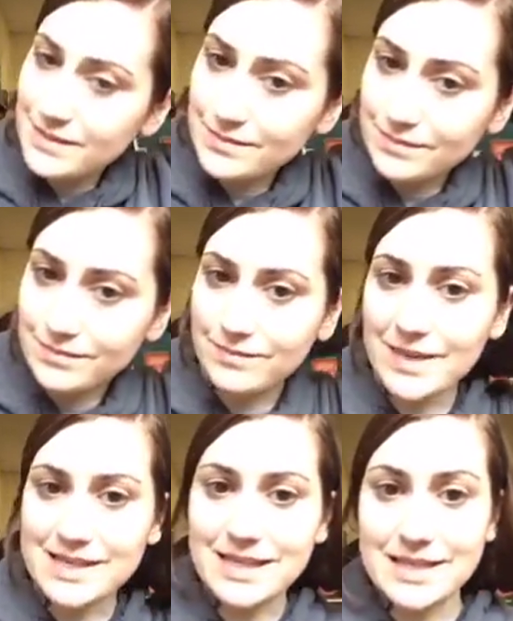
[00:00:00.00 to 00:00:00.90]
It
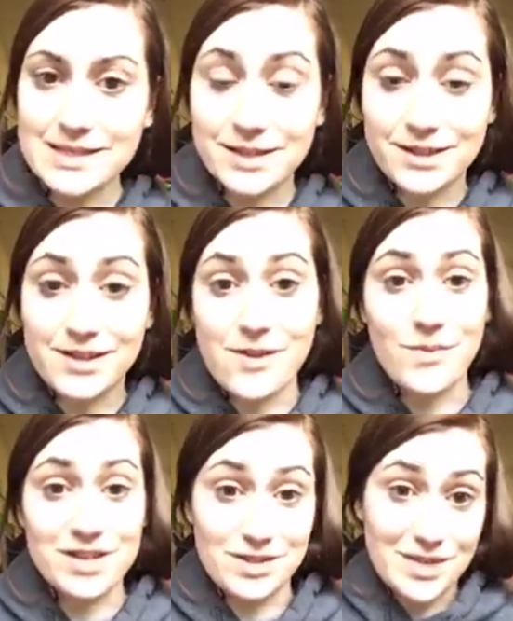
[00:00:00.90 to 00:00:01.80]
makes it easier to know
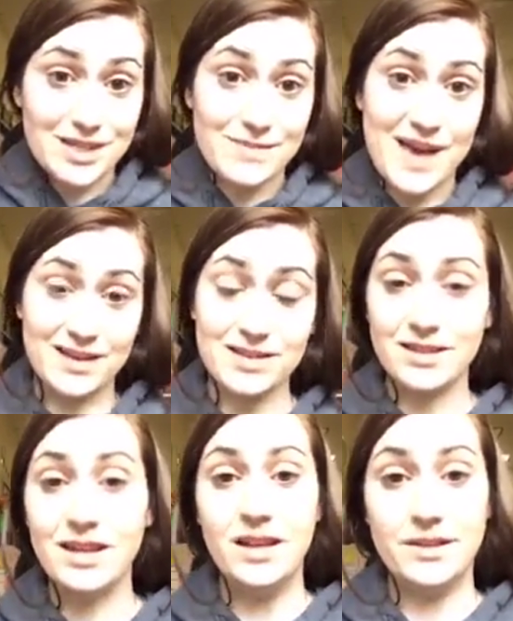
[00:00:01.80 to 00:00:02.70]
what to expect.